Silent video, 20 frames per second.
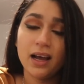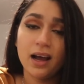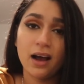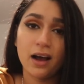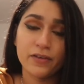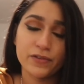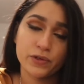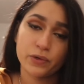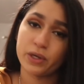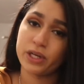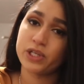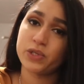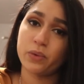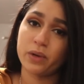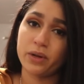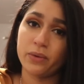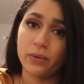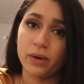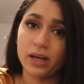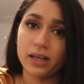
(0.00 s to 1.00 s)
of
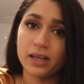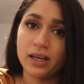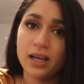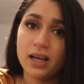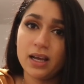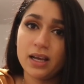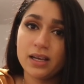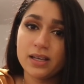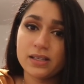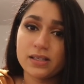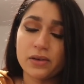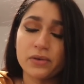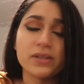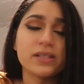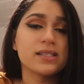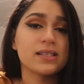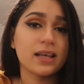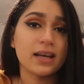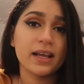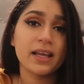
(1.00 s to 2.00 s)
2021. So
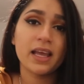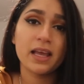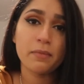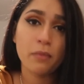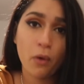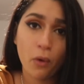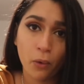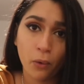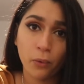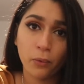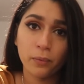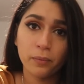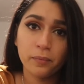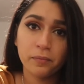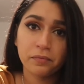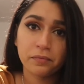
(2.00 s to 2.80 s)
instead I came home.